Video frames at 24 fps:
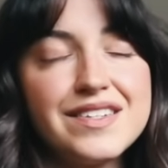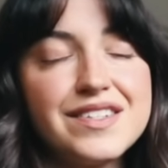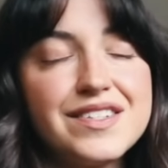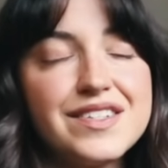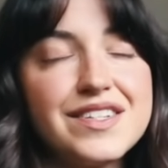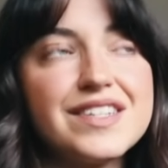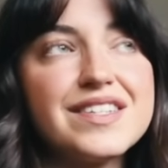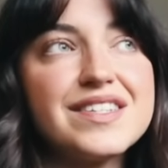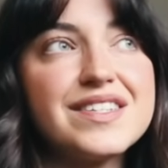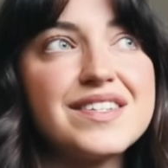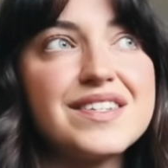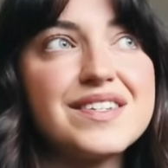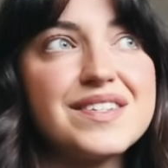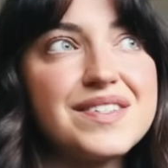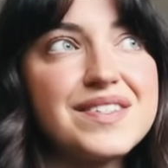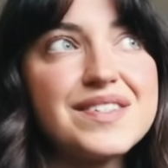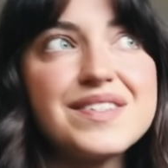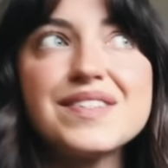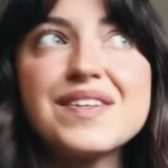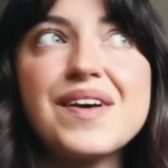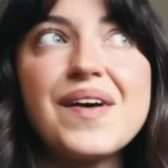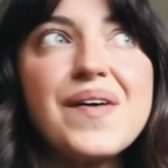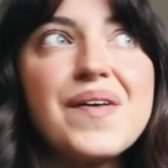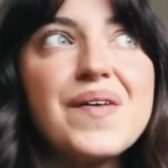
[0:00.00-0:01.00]
just
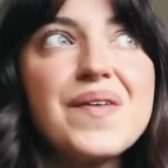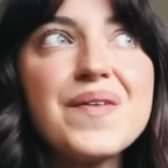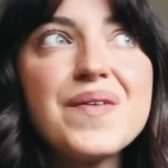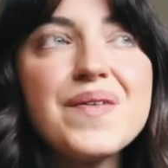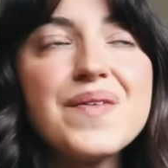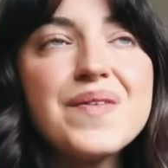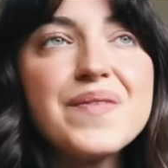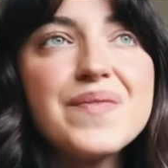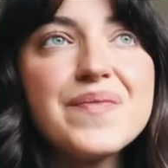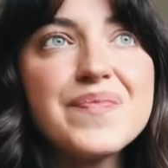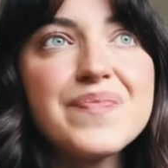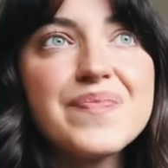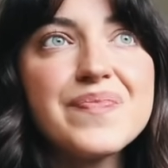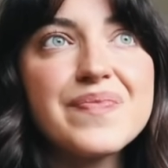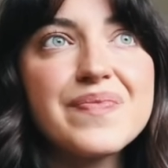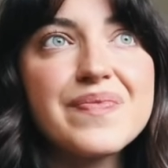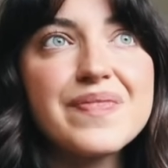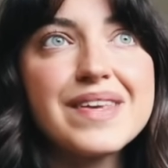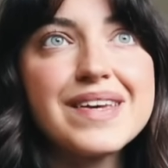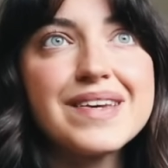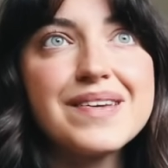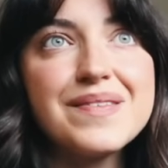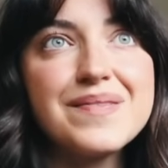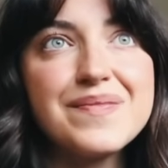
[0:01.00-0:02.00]
so
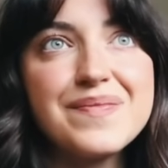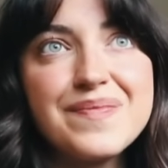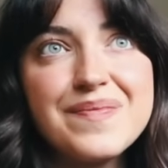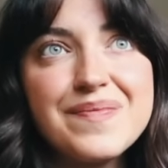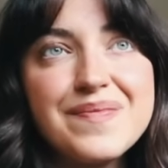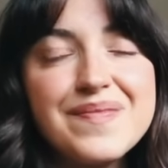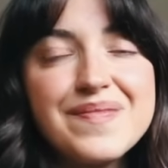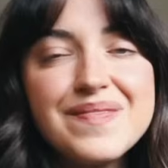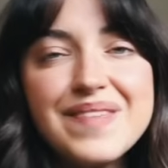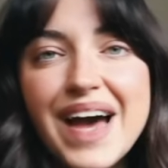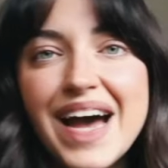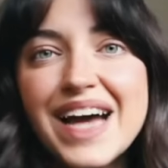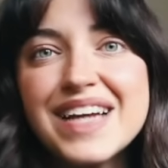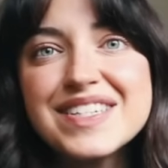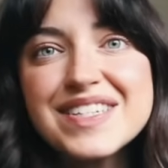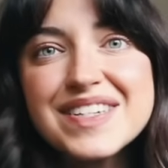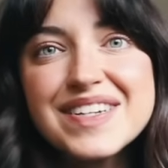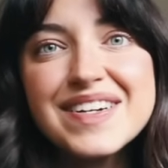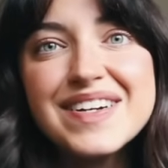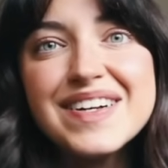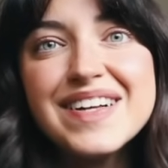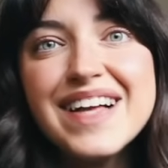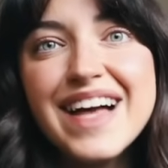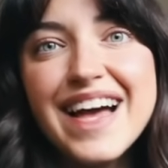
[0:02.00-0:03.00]

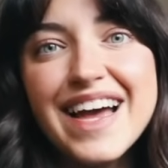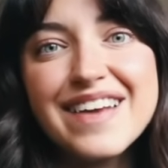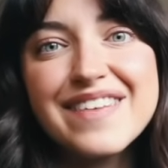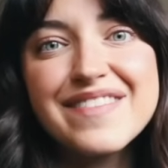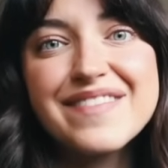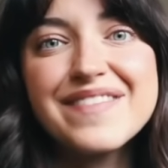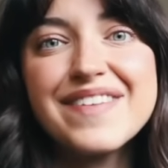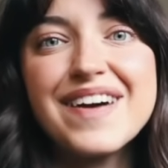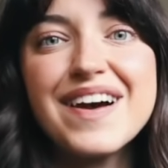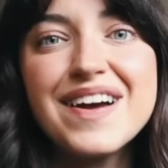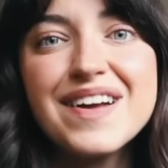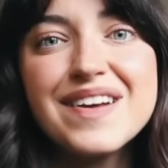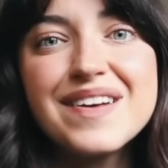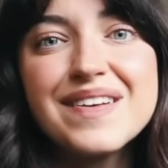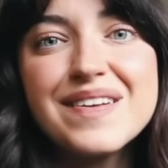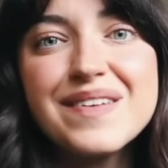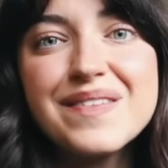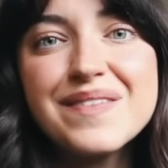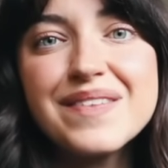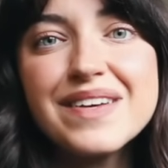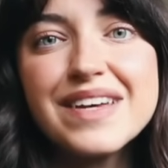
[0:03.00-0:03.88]
magical and fun.